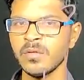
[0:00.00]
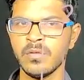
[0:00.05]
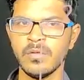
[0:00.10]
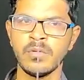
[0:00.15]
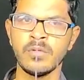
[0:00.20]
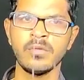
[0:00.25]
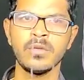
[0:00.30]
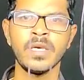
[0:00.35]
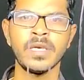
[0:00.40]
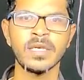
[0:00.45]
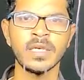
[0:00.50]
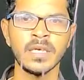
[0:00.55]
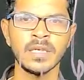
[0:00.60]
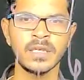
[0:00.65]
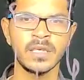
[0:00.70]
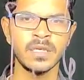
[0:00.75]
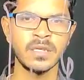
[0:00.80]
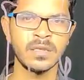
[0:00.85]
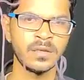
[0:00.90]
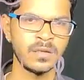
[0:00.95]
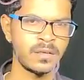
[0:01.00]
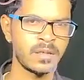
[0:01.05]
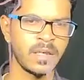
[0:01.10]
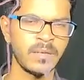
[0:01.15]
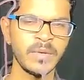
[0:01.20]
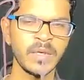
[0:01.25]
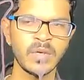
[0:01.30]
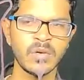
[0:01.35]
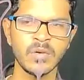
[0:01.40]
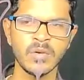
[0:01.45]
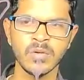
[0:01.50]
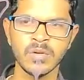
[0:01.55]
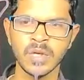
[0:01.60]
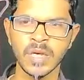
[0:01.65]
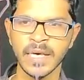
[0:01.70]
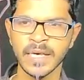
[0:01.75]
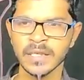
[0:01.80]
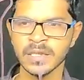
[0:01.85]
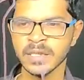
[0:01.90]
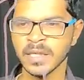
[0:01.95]
so that I can come across
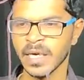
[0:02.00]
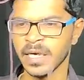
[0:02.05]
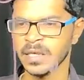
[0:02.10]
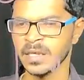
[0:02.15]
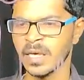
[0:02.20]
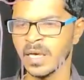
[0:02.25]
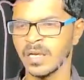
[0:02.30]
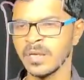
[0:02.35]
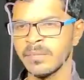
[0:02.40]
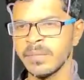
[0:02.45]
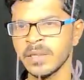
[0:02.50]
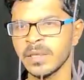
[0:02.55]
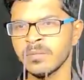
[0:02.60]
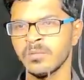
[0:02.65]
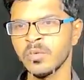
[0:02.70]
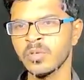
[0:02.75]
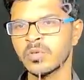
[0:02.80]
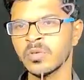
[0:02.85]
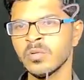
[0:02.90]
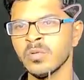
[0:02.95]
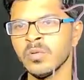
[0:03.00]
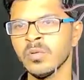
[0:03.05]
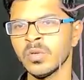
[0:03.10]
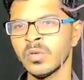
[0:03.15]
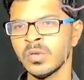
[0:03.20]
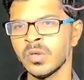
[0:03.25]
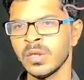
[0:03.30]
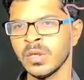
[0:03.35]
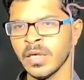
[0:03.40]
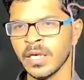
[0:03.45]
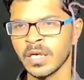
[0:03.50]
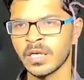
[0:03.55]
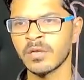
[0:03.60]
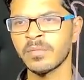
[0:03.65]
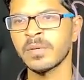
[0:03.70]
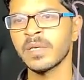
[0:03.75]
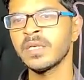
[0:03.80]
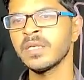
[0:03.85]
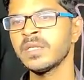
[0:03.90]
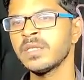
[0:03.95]
that and I'll be able to
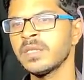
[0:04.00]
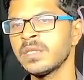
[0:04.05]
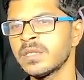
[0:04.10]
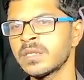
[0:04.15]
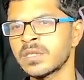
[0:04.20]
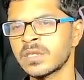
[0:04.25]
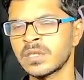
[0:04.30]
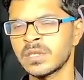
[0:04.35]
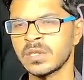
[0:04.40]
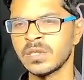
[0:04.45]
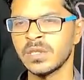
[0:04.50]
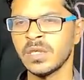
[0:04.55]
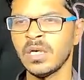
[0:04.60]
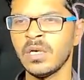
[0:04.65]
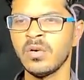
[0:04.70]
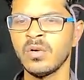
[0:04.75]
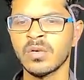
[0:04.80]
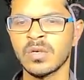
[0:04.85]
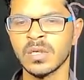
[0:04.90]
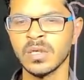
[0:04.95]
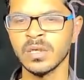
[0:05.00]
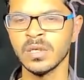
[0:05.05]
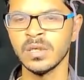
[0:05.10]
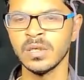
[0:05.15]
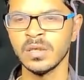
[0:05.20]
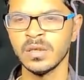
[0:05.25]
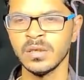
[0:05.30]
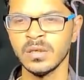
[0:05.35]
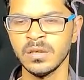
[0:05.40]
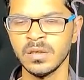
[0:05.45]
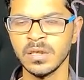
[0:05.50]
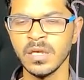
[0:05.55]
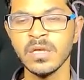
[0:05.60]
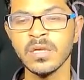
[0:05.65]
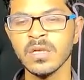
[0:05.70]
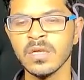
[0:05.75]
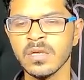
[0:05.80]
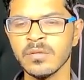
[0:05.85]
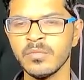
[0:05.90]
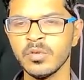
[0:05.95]
explain it or
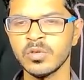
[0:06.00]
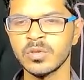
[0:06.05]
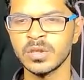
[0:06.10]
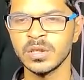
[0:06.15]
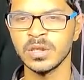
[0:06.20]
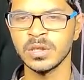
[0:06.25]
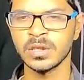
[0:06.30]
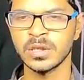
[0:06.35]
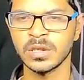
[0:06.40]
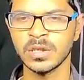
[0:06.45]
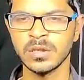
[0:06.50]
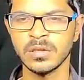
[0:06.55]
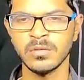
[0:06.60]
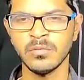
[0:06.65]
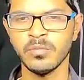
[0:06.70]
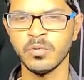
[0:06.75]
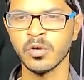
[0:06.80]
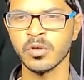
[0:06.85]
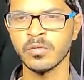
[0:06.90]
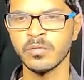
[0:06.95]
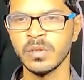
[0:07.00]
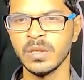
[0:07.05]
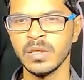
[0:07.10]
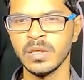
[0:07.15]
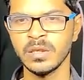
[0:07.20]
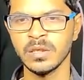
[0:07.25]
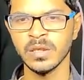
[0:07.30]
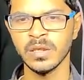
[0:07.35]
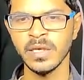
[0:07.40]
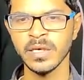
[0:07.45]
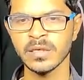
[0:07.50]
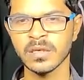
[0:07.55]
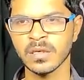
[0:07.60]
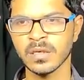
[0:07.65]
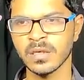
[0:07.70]
discuss about it possibly in the next